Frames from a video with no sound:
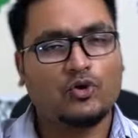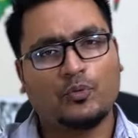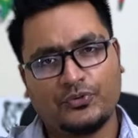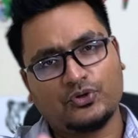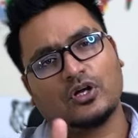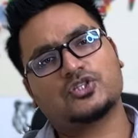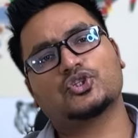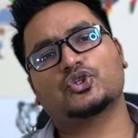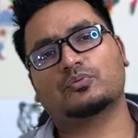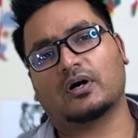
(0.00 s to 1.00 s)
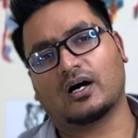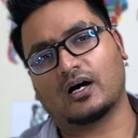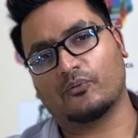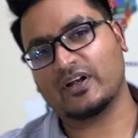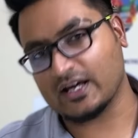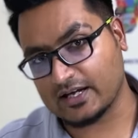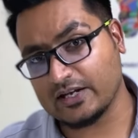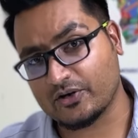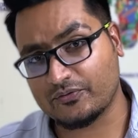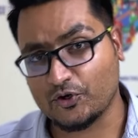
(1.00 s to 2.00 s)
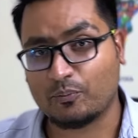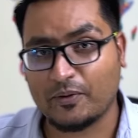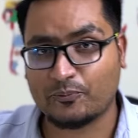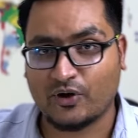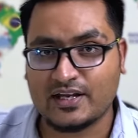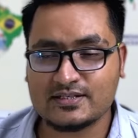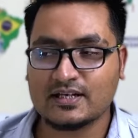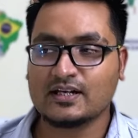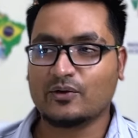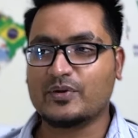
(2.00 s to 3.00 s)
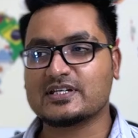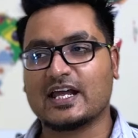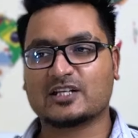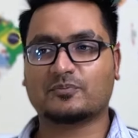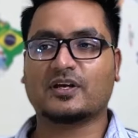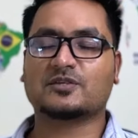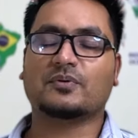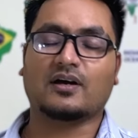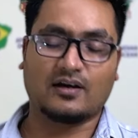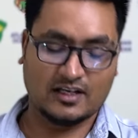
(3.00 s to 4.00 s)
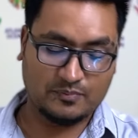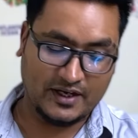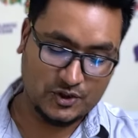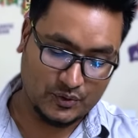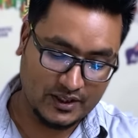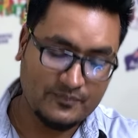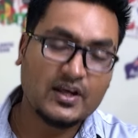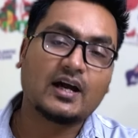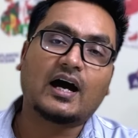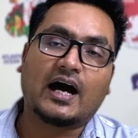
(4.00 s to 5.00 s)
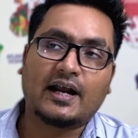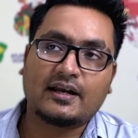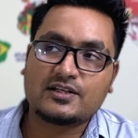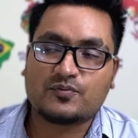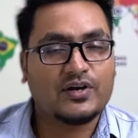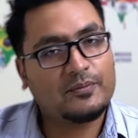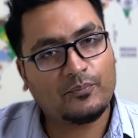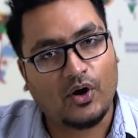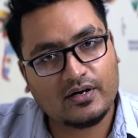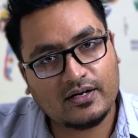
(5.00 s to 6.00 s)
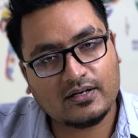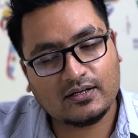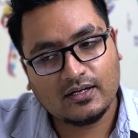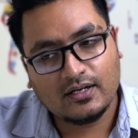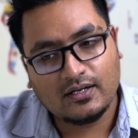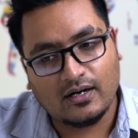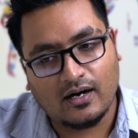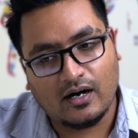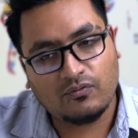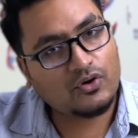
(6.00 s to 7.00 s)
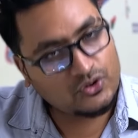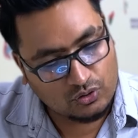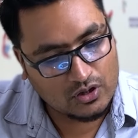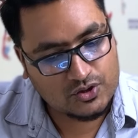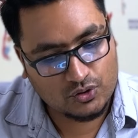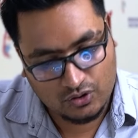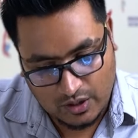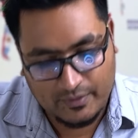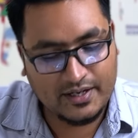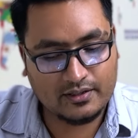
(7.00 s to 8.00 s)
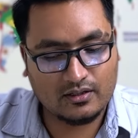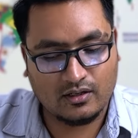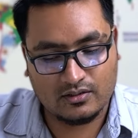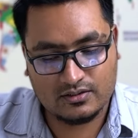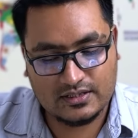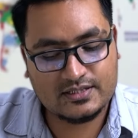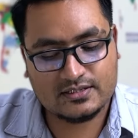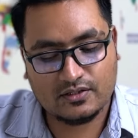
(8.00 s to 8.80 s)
hope you also will agree on few of my points which I explained today, and it's very important for you also to comment on this,